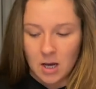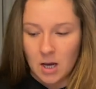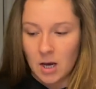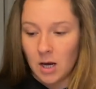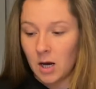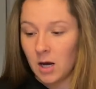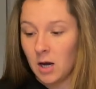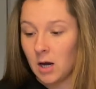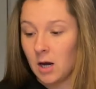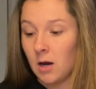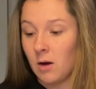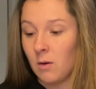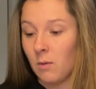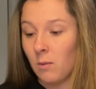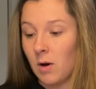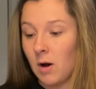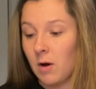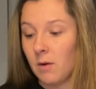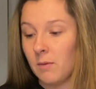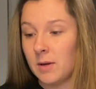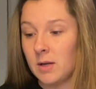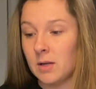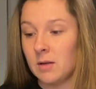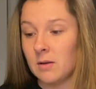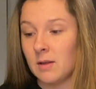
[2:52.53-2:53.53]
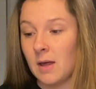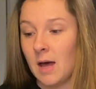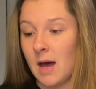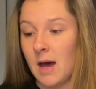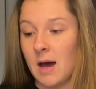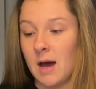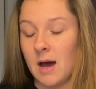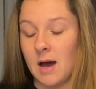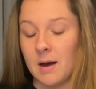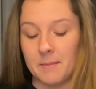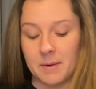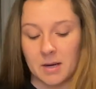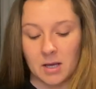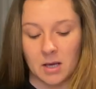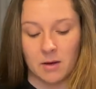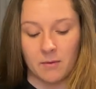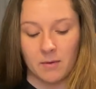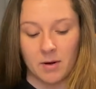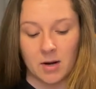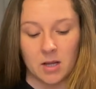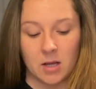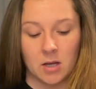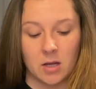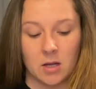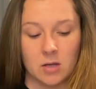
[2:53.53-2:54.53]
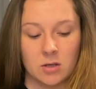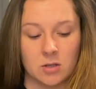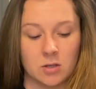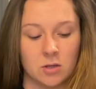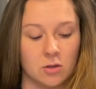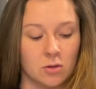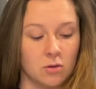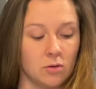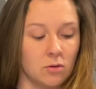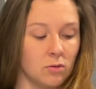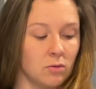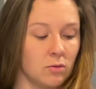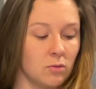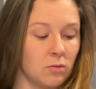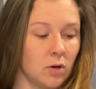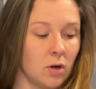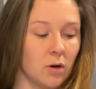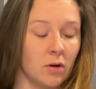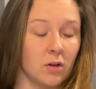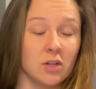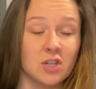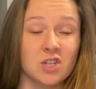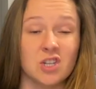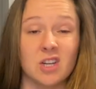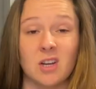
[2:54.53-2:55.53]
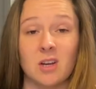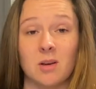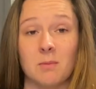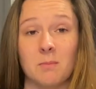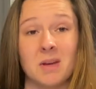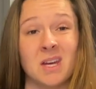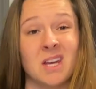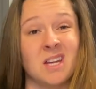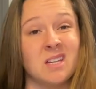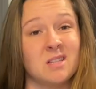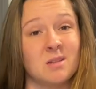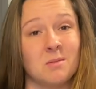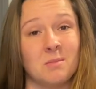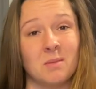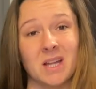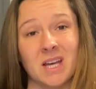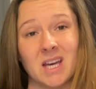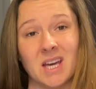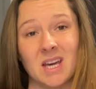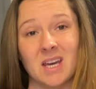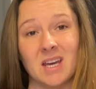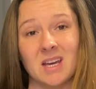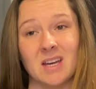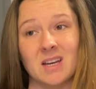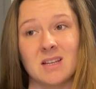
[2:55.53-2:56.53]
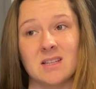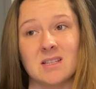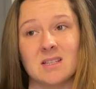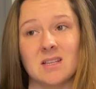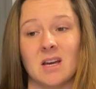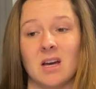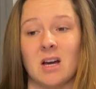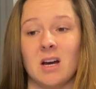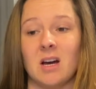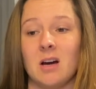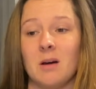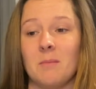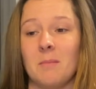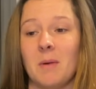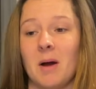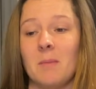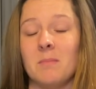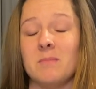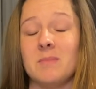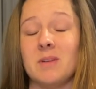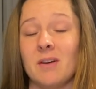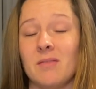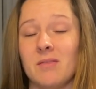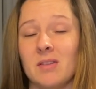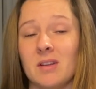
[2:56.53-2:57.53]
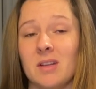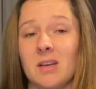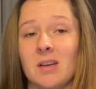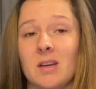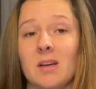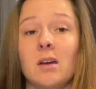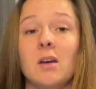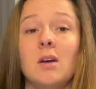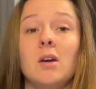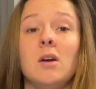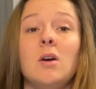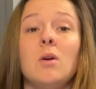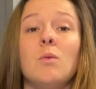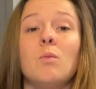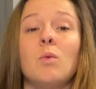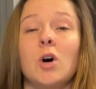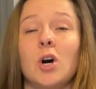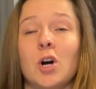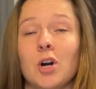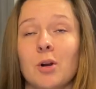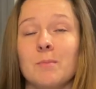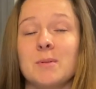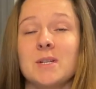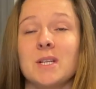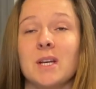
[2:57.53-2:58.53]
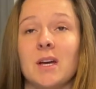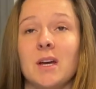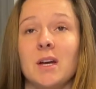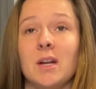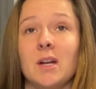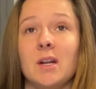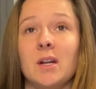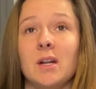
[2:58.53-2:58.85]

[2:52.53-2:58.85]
While we do that, I'm gonna get ready to go to the gym, hit some legs. I'm definitely 100%